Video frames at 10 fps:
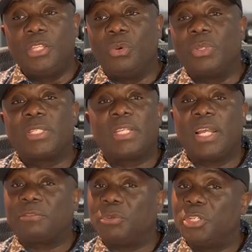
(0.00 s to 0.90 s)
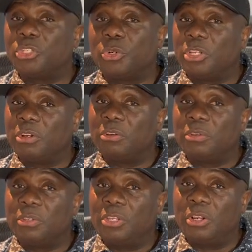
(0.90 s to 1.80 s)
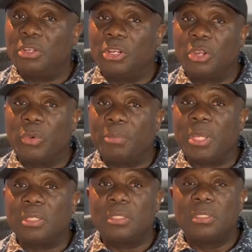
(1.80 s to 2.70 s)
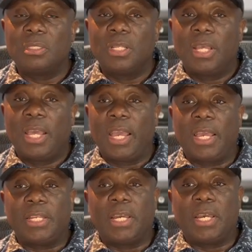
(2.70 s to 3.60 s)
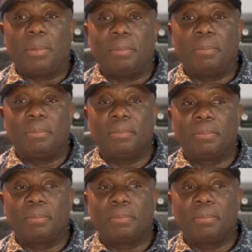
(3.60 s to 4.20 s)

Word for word: you would still have to insure your your, your equipment. And um,